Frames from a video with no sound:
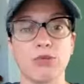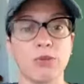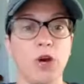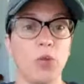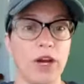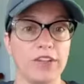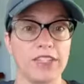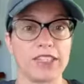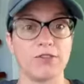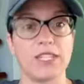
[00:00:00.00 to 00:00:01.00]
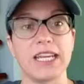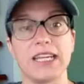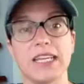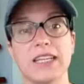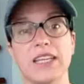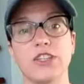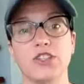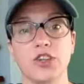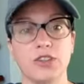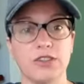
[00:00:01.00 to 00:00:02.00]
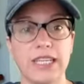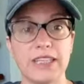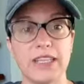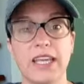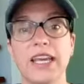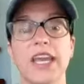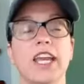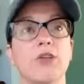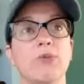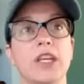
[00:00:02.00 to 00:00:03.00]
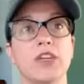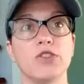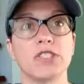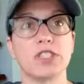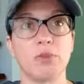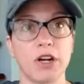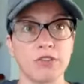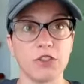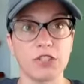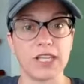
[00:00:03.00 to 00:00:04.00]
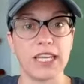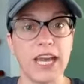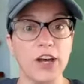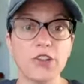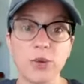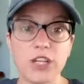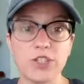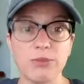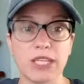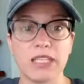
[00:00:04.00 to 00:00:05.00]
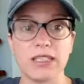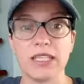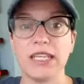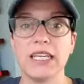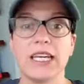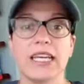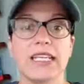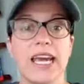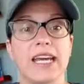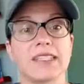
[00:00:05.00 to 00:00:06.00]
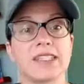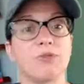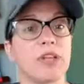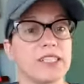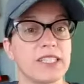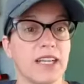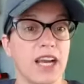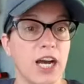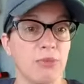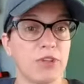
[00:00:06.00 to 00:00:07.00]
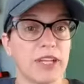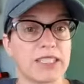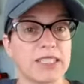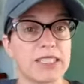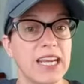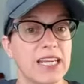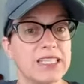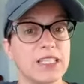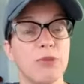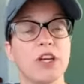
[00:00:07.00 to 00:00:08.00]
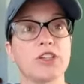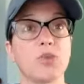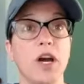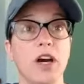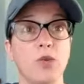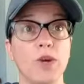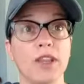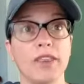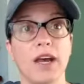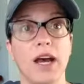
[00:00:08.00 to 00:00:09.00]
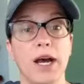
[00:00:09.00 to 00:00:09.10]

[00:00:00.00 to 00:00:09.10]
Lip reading: promote wellness if taken internally. It can be used as part of your daily health regimen. It has a pleasant, complex taste that pairs well with